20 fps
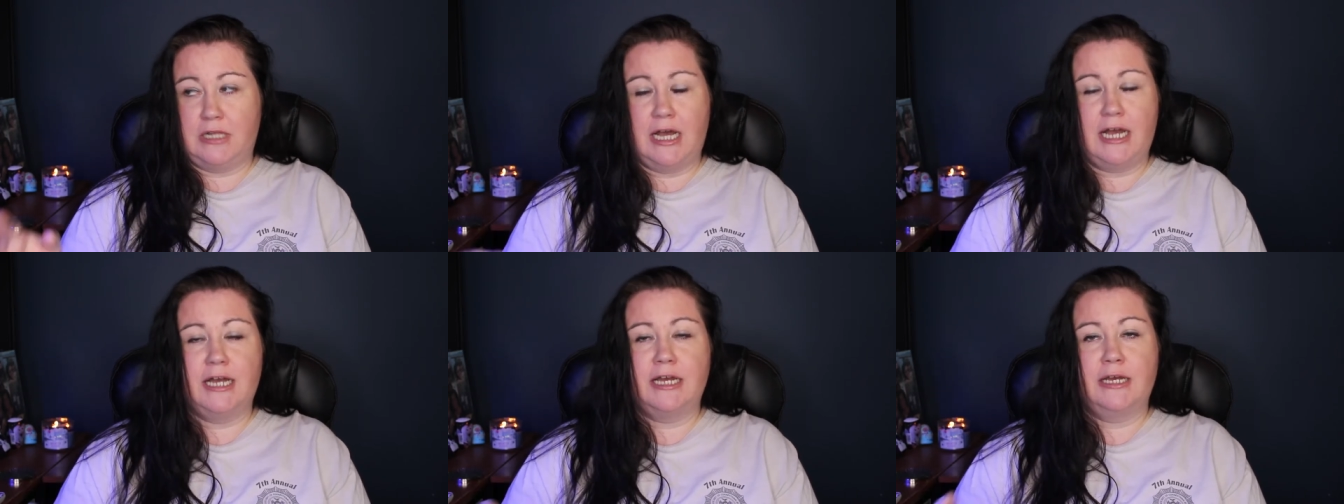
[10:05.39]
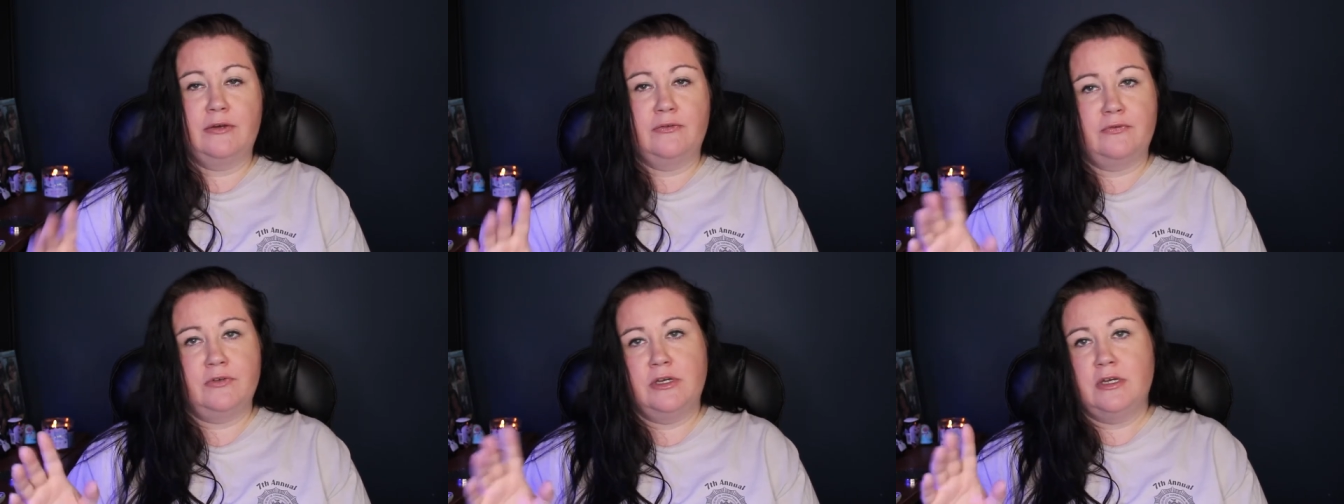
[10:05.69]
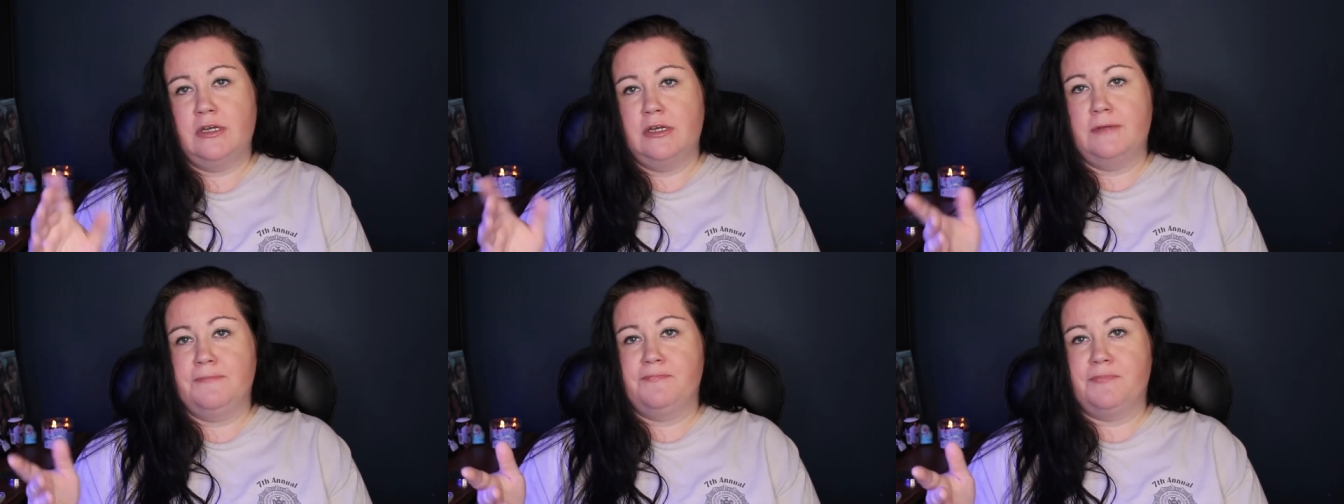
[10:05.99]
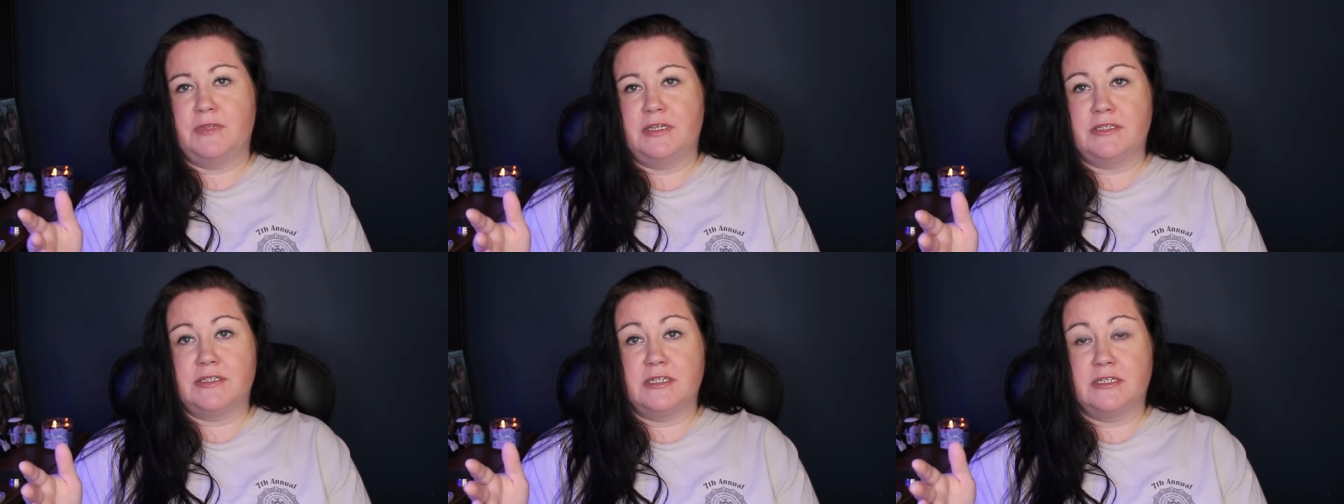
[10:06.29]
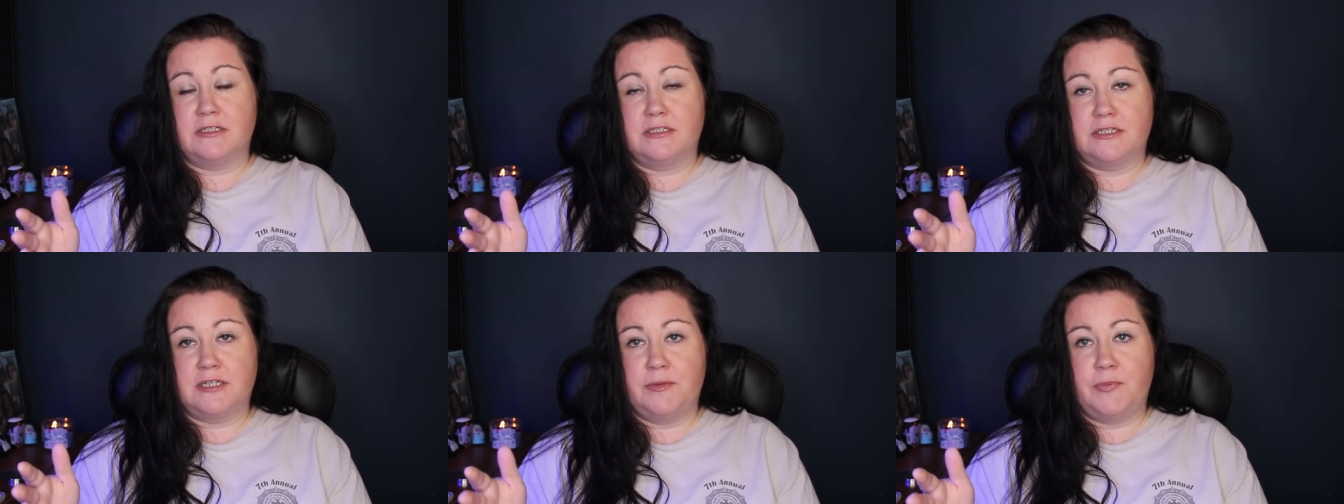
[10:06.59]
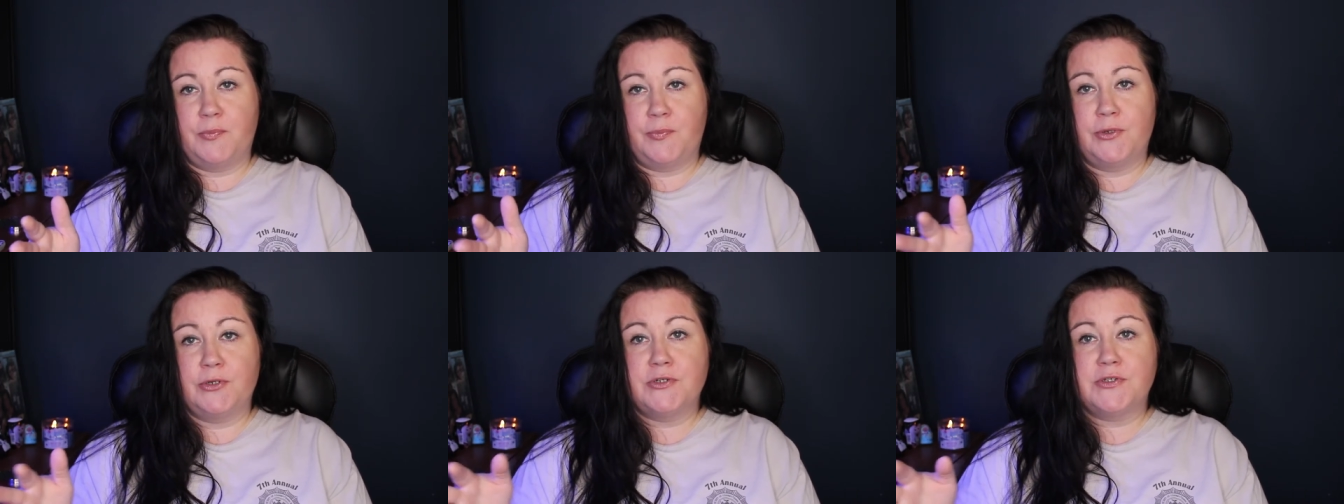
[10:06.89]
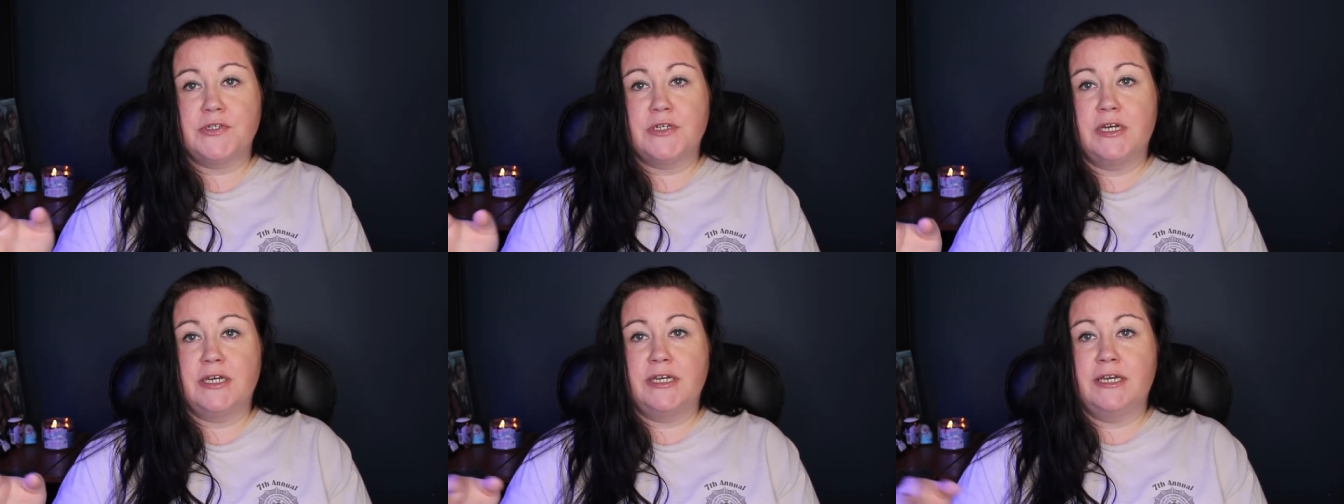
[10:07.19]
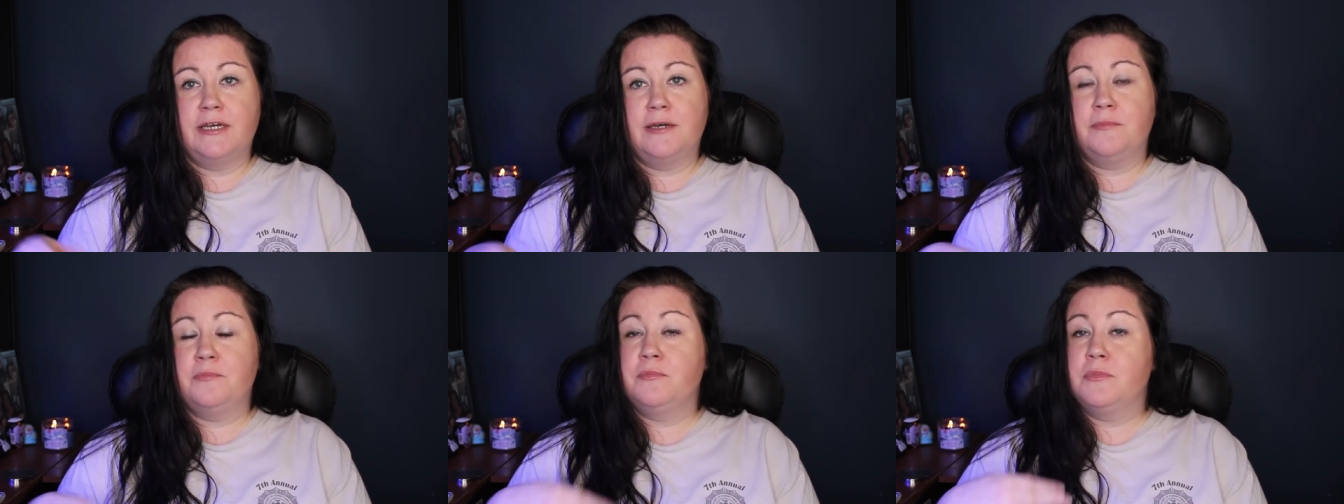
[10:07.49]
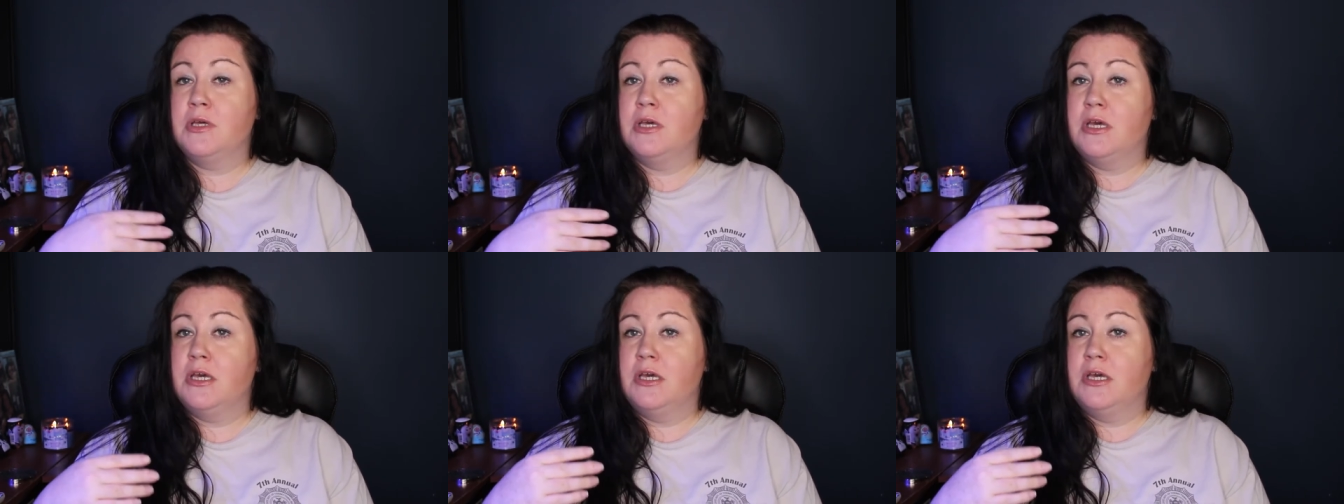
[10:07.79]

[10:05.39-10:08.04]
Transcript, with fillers: alive. That's not the type of person I am.